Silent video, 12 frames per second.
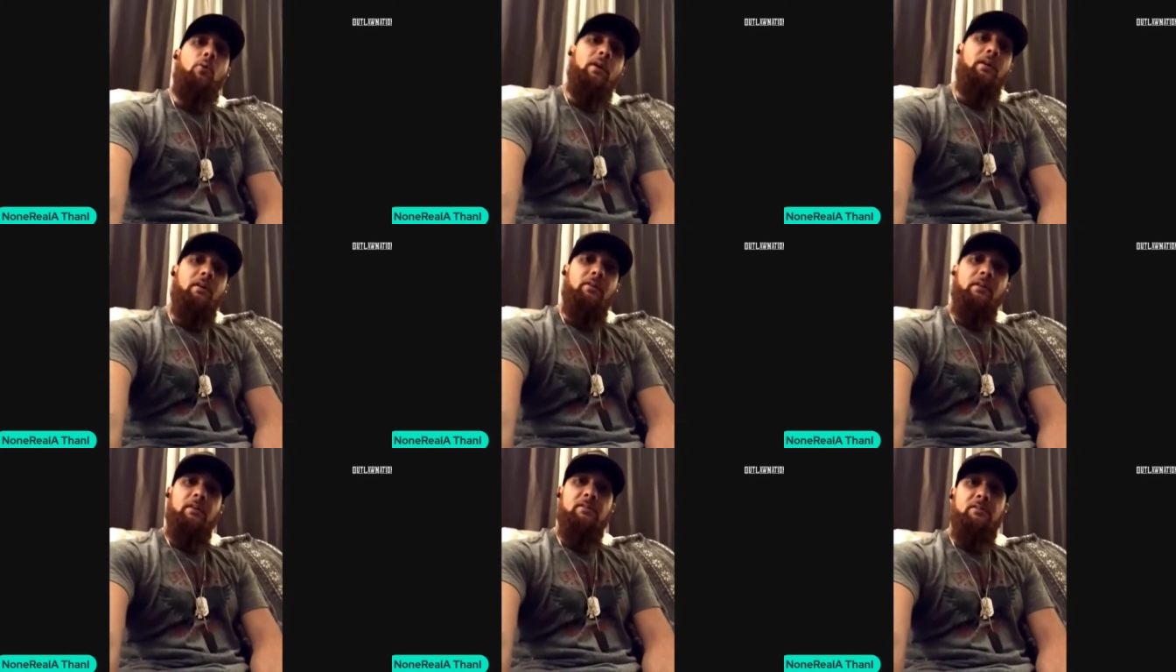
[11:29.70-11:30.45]
any of
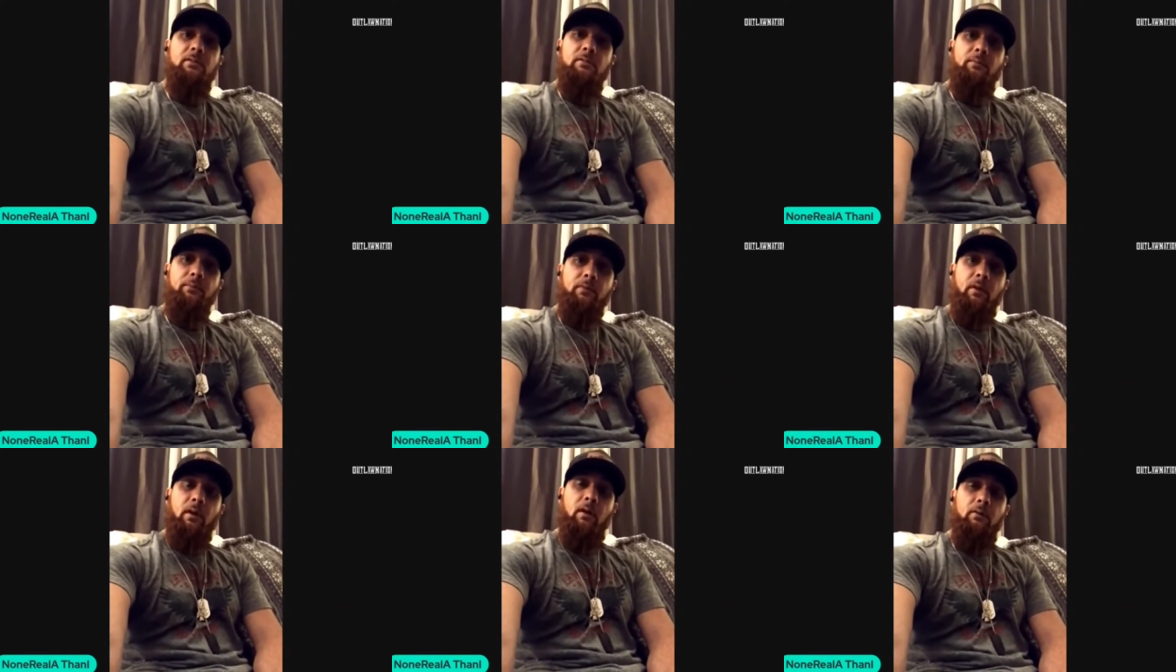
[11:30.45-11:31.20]
this,
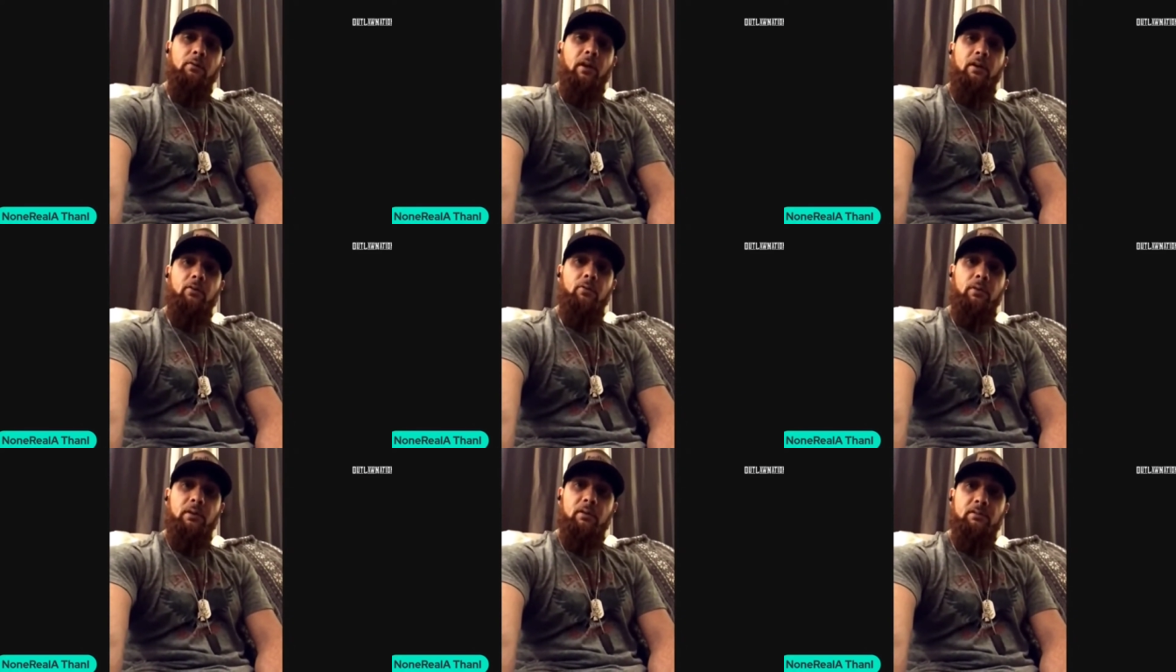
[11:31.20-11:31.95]
uh, Randall
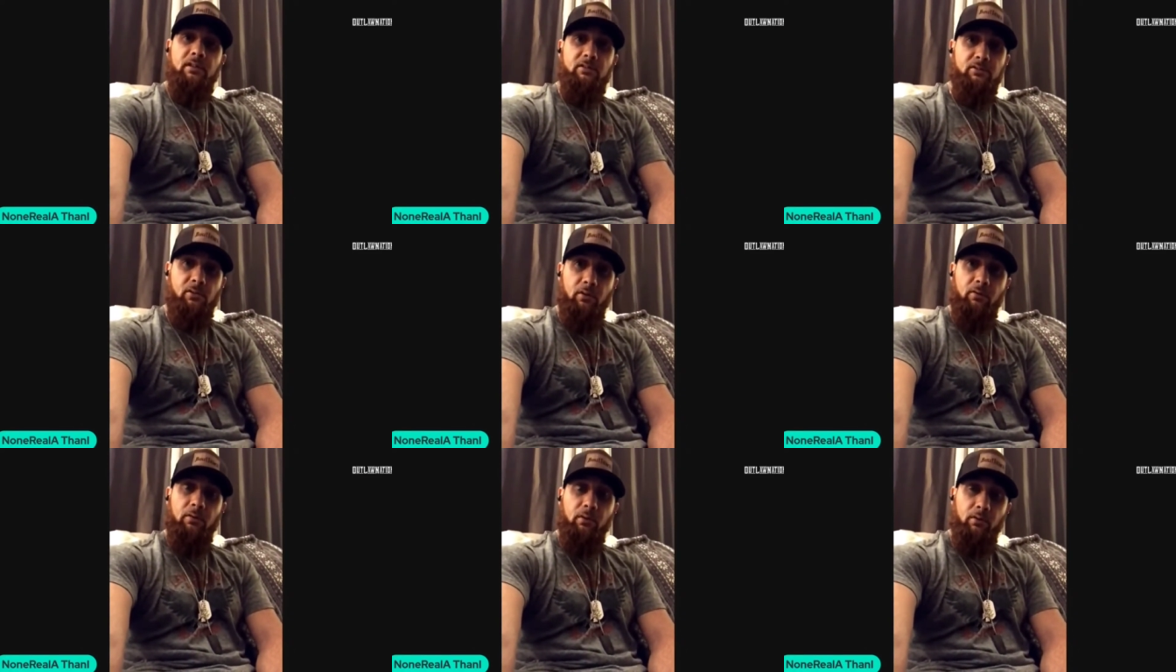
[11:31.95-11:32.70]
is a,
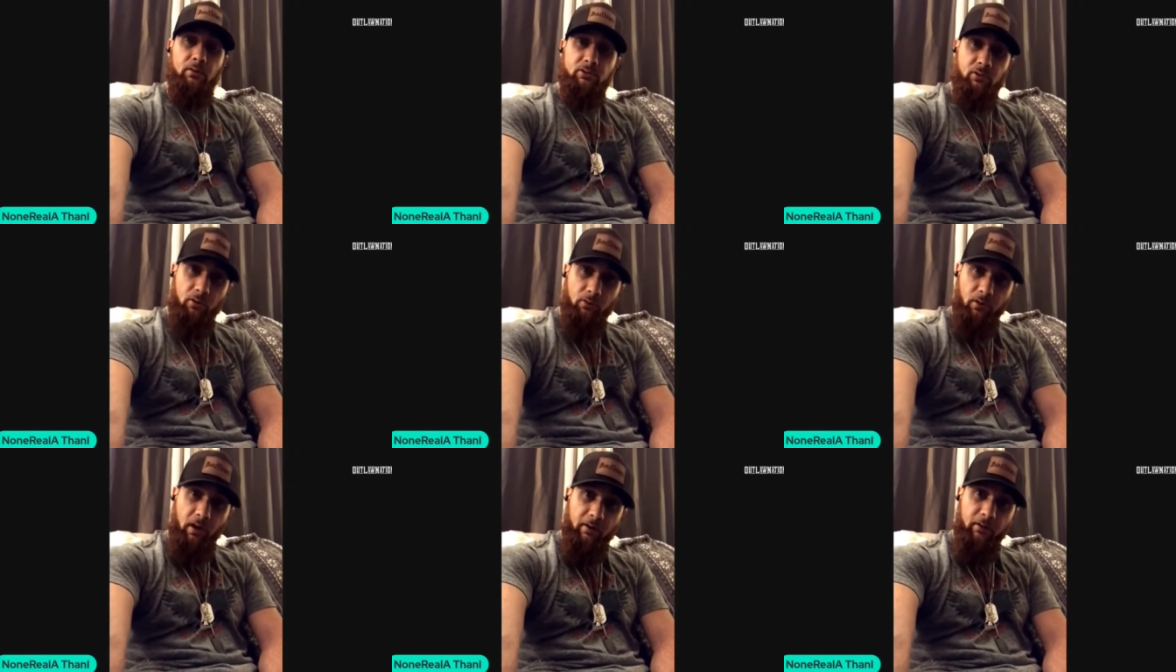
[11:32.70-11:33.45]
a
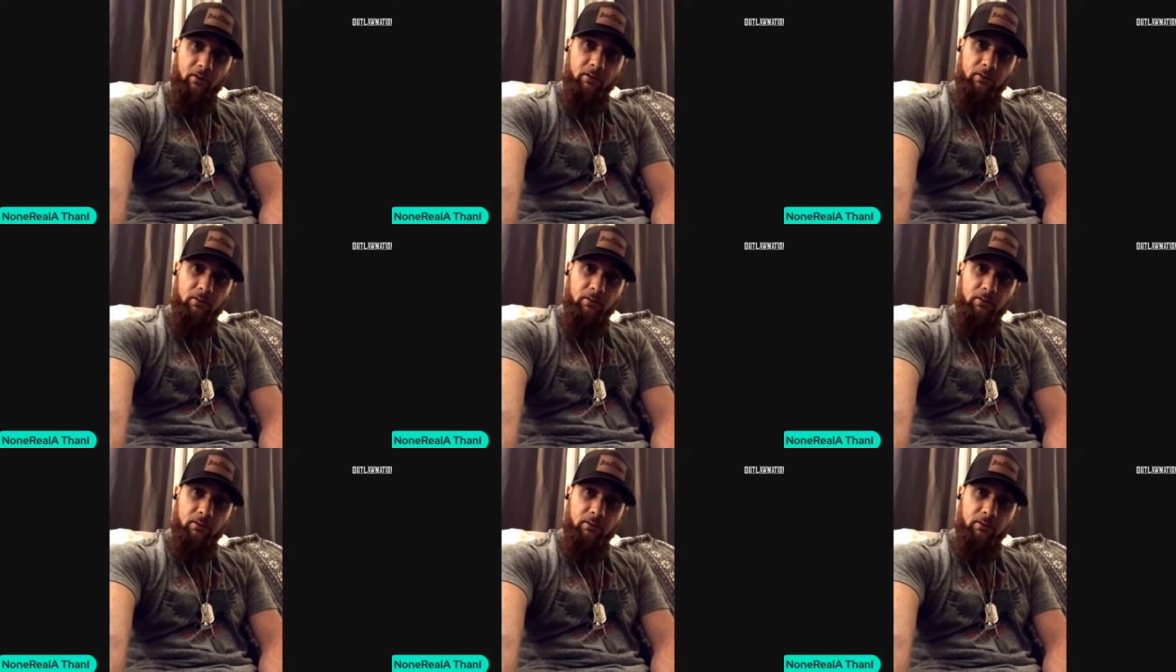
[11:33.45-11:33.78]
songwriter,